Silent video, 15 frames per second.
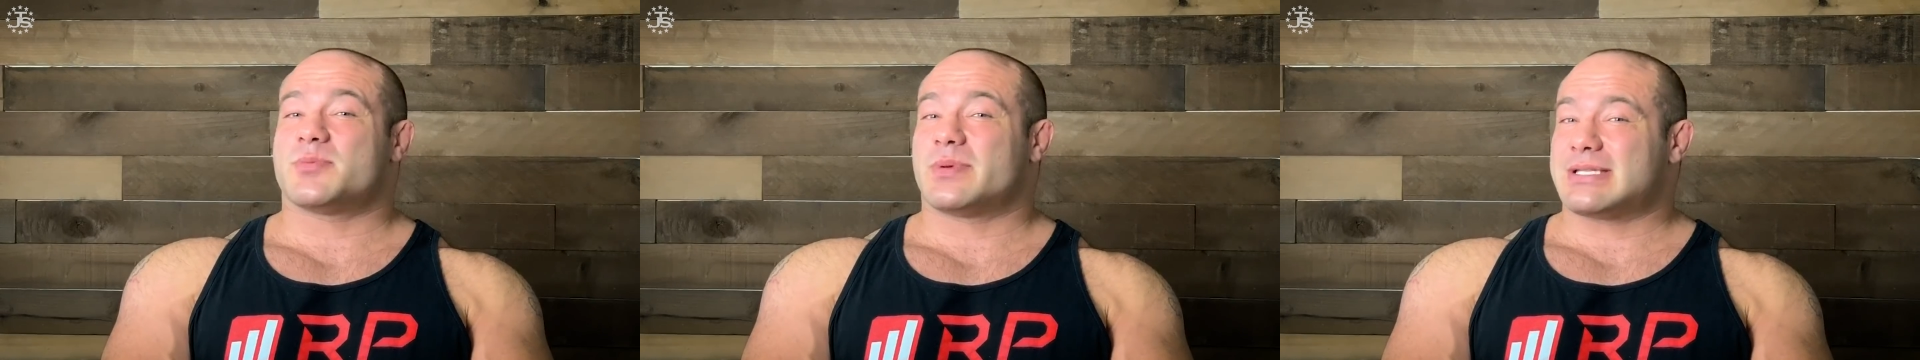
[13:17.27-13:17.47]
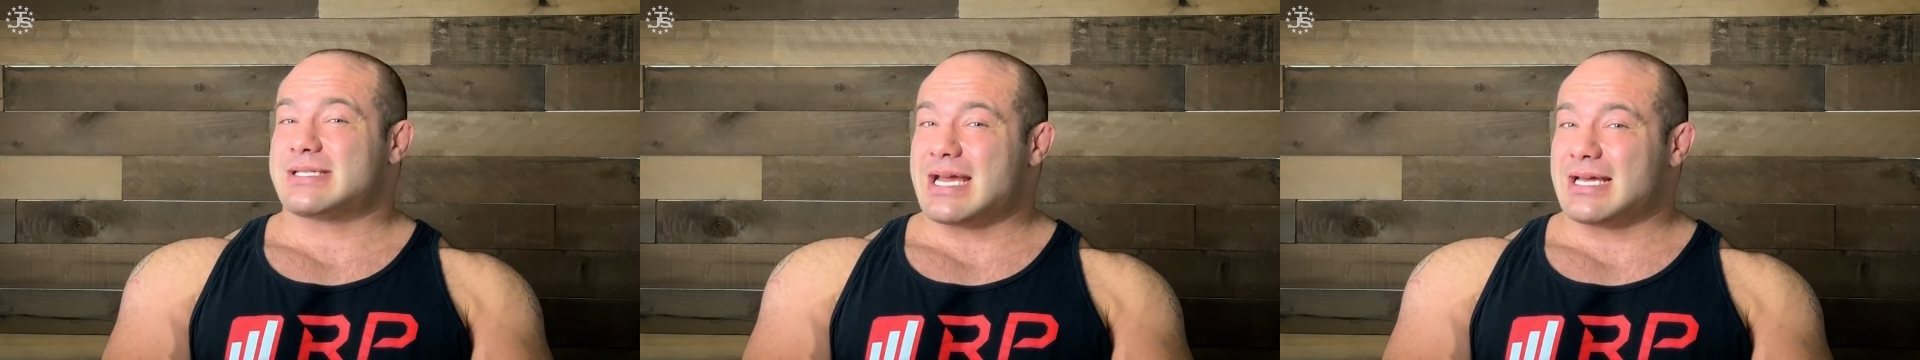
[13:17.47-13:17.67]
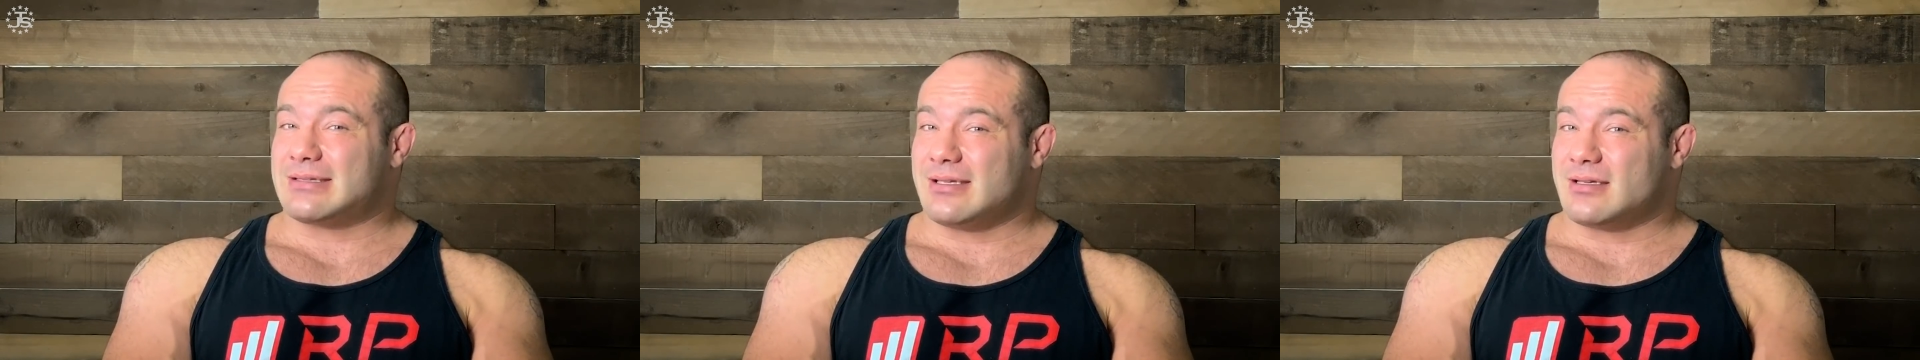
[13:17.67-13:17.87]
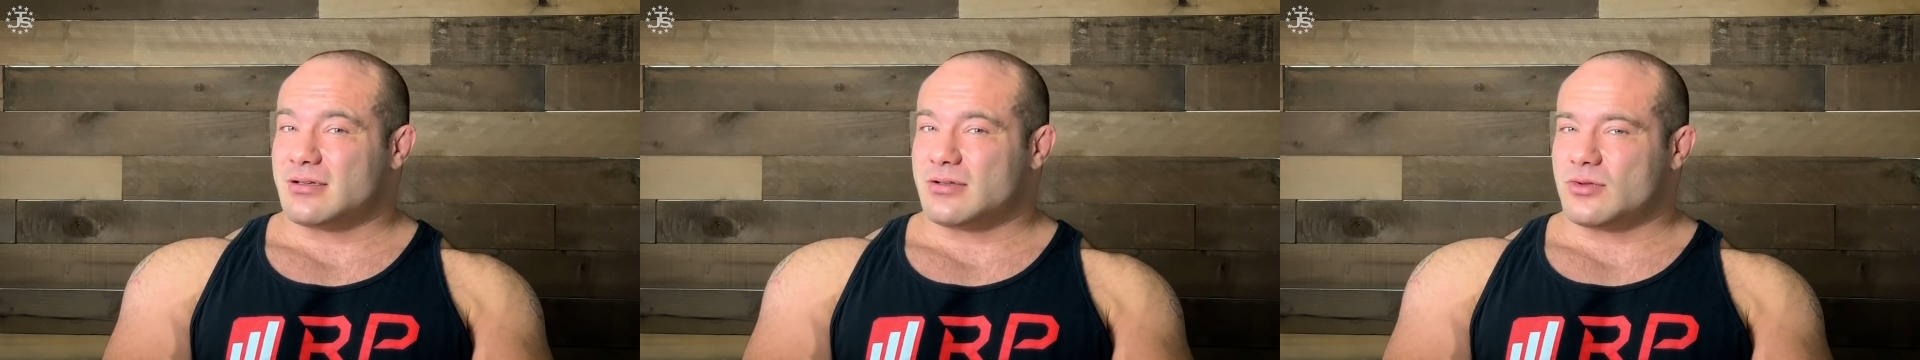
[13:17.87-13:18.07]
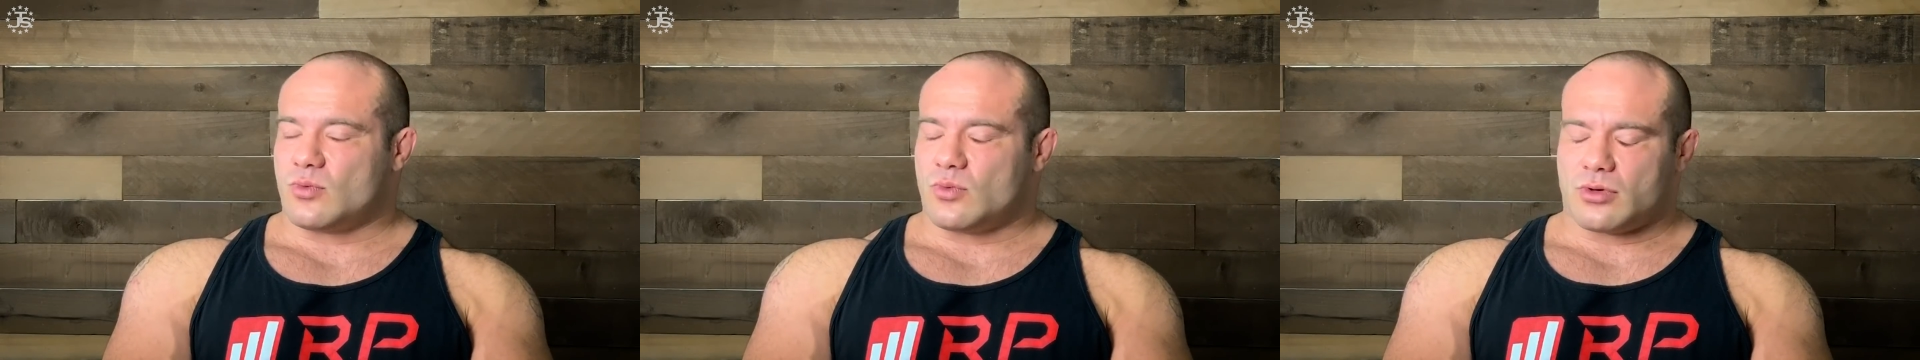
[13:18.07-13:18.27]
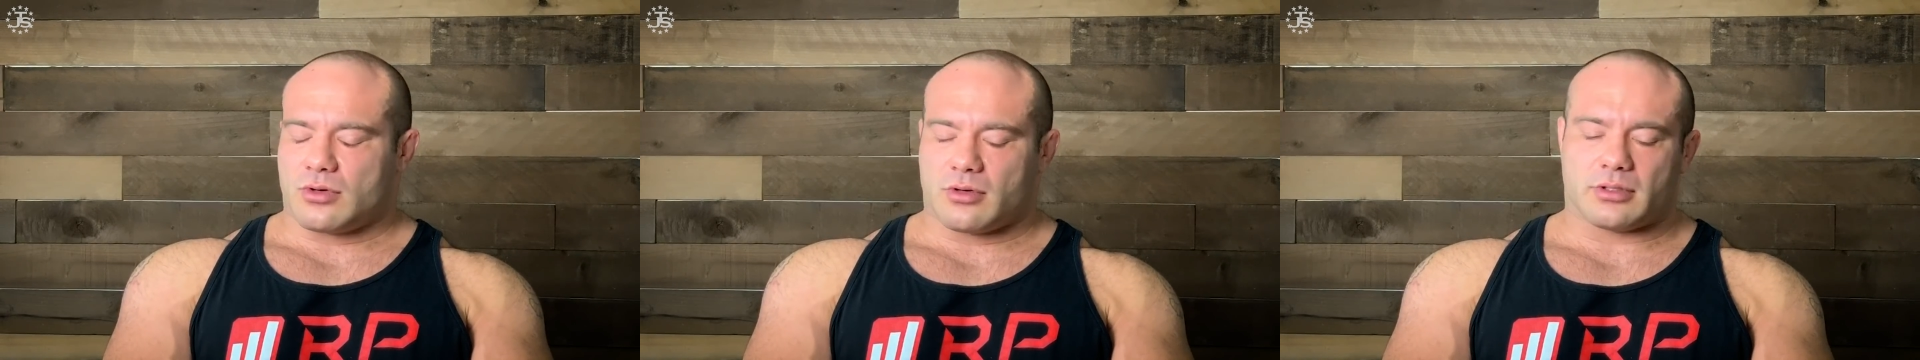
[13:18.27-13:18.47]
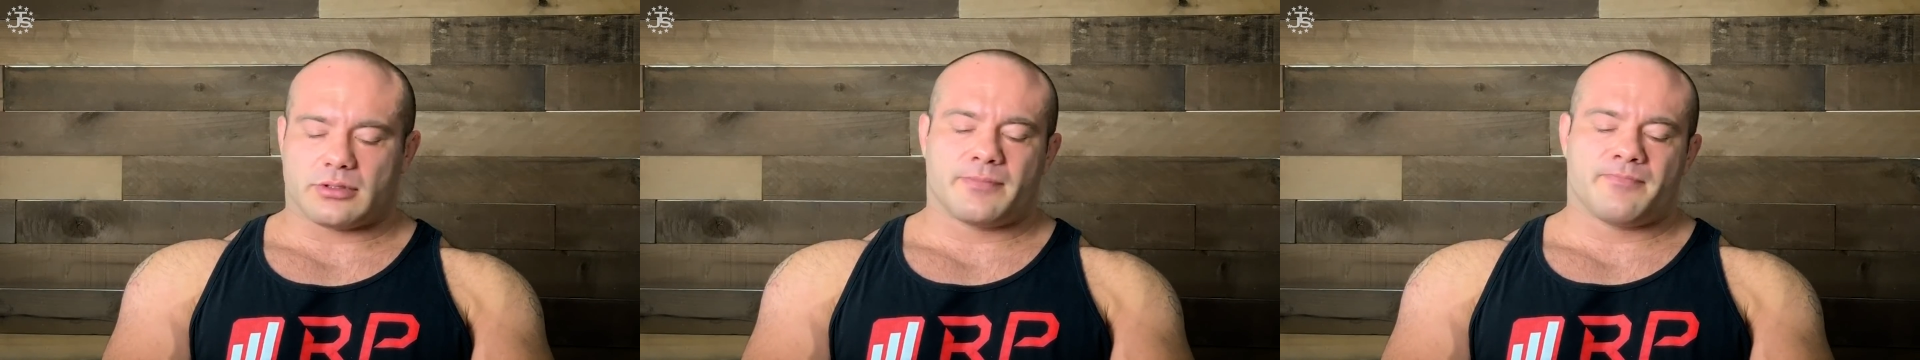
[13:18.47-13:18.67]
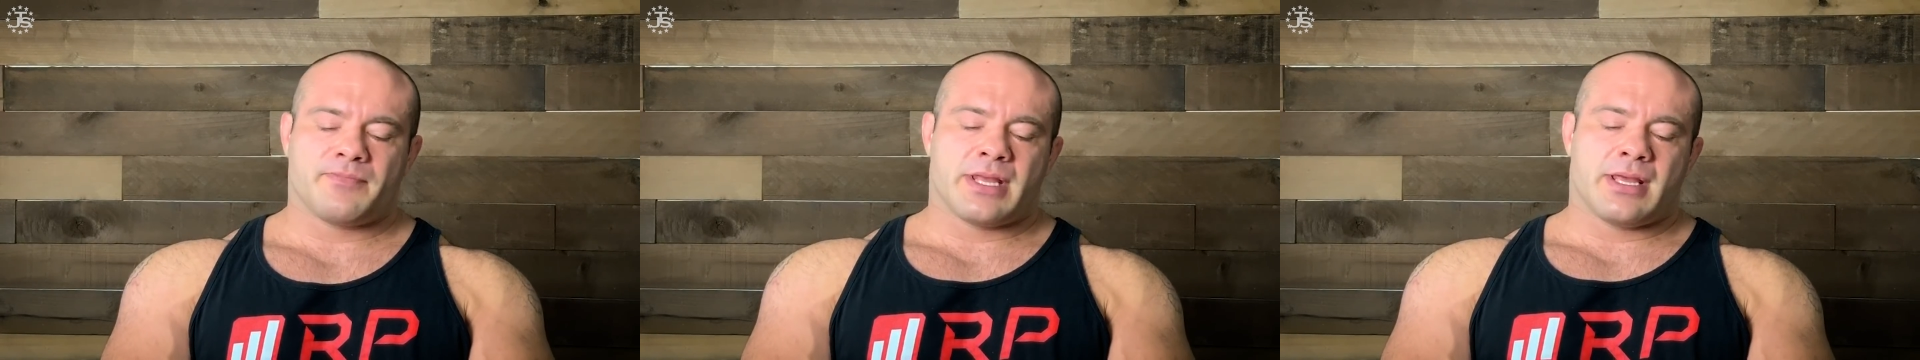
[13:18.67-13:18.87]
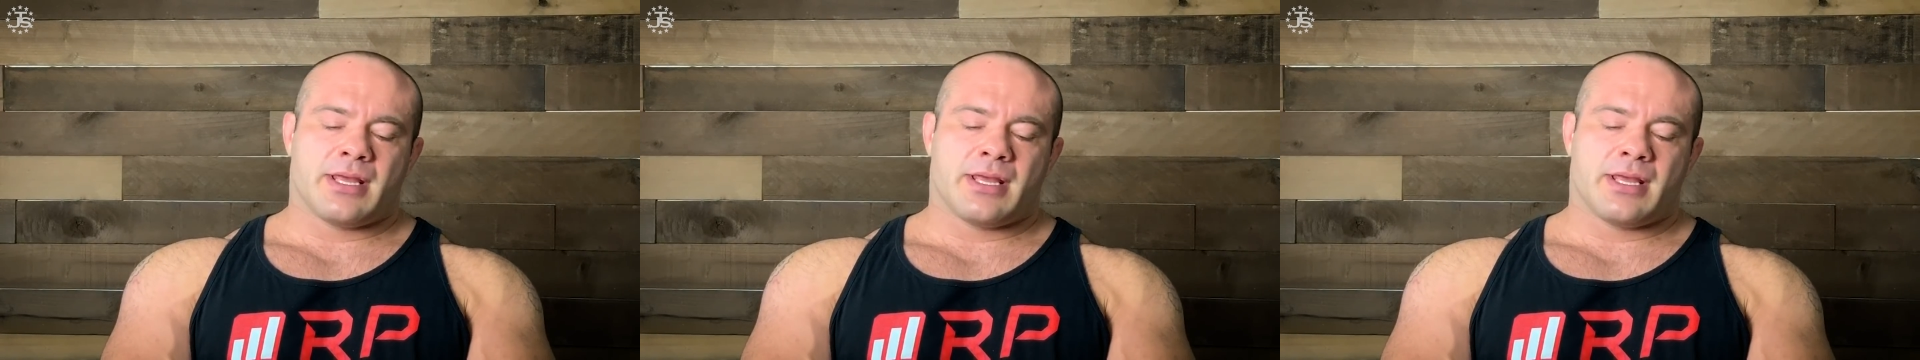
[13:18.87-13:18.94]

but it's not the end of the world.